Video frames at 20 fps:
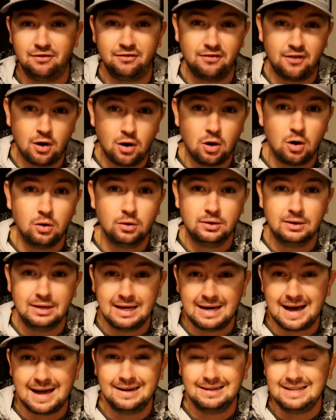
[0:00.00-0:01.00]
fall
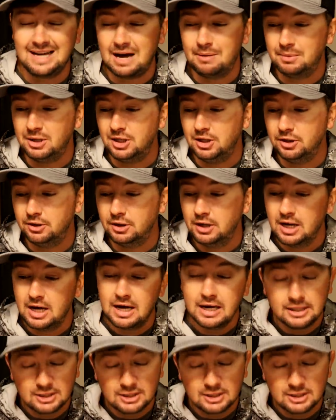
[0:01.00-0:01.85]
kind of time of year,